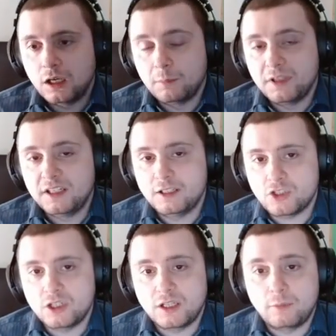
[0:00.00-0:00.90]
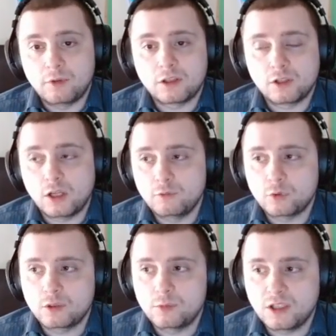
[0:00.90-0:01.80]
In addition to that, because a lot of you
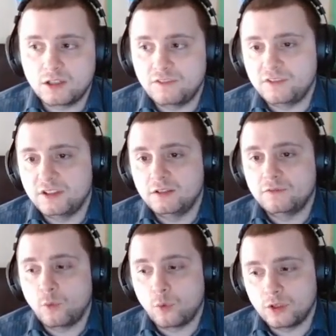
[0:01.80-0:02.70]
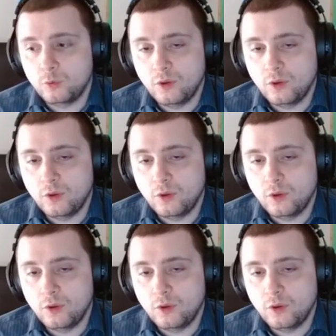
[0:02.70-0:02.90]
are going to be getting 1540